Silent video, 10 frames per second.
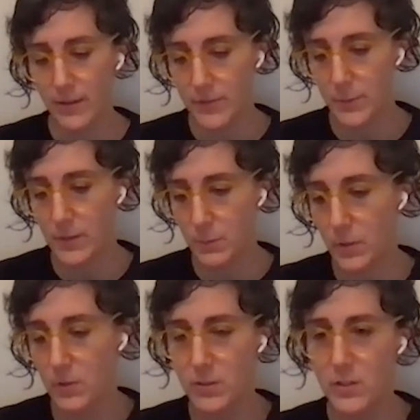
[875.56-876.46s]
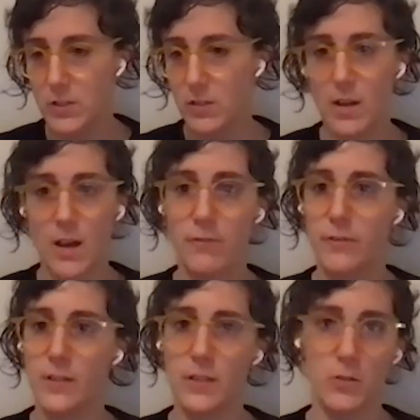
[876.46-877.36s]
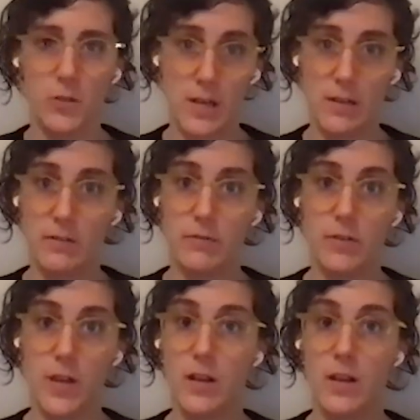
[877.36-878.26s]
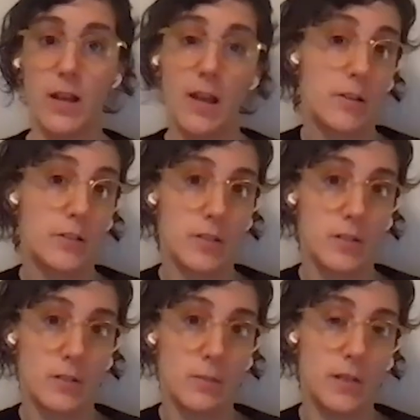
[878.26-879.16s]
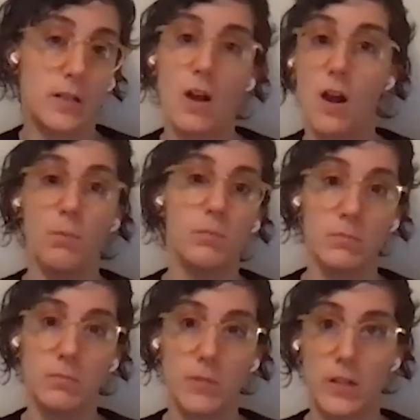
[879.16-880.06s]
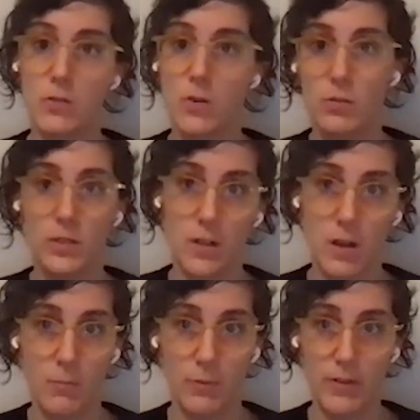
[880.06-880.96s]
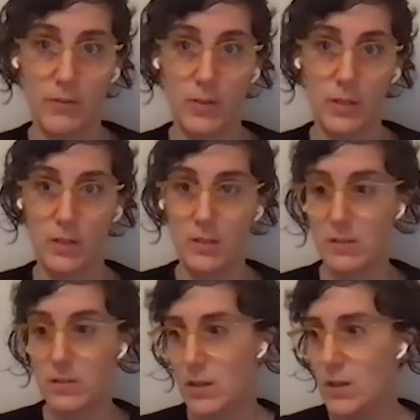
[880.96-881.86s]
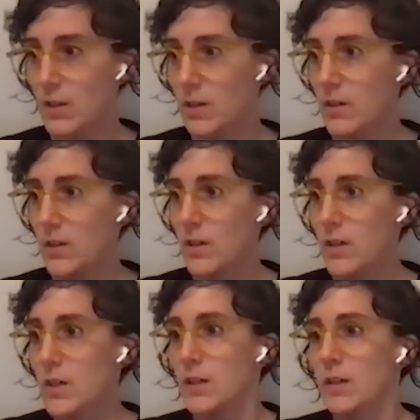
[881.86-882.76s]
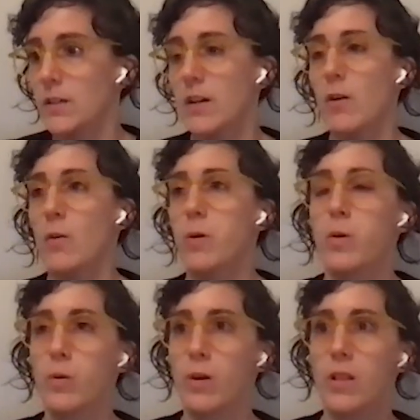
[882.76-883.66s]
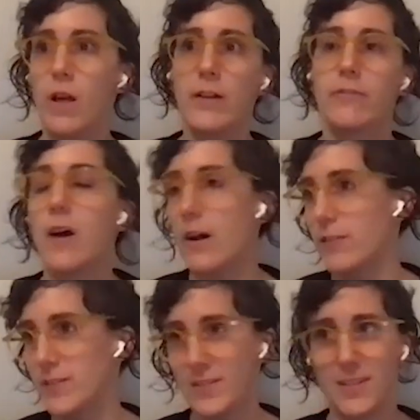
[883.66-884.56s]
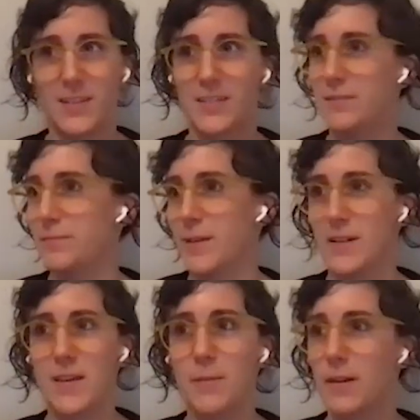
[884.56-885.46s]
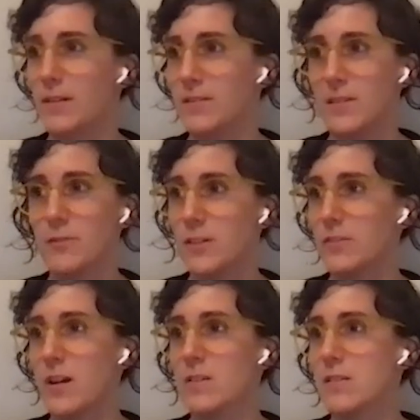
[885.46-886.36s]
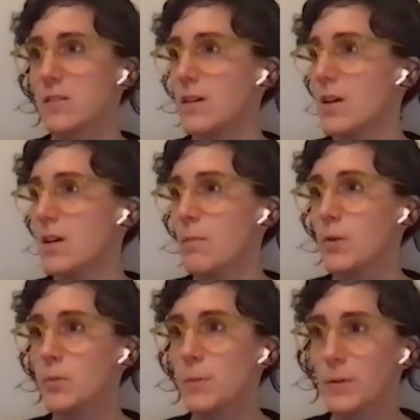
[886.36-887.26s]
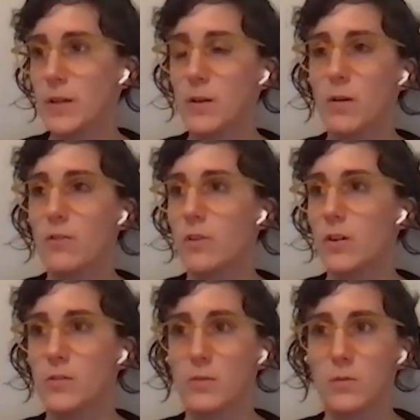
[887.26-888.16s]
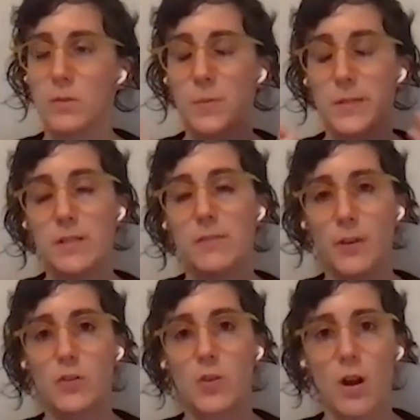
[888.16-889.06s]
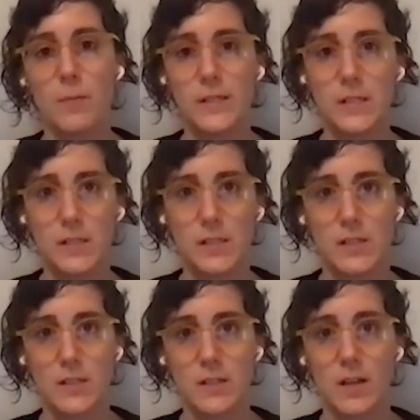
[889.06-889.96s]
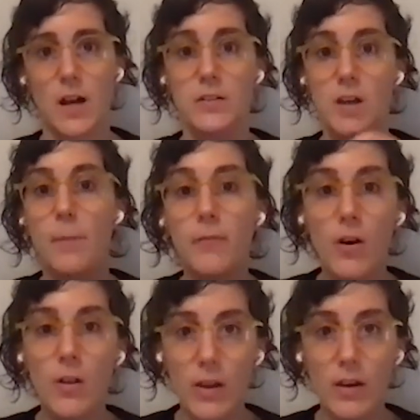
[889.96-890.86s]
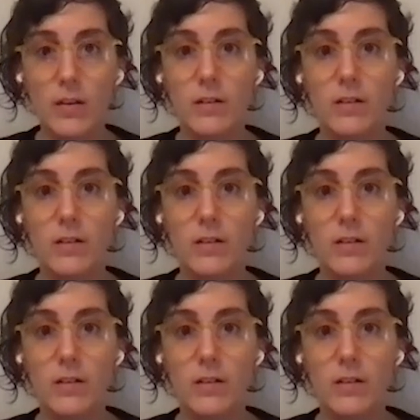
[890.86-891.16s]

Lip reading: have spent the bulk of this year not feeling creative and actually just being numb, like totally numb with everything that's, a lot of obviously pandemic, civil unrest. Most people I know have gone through specific traumas on top of all that.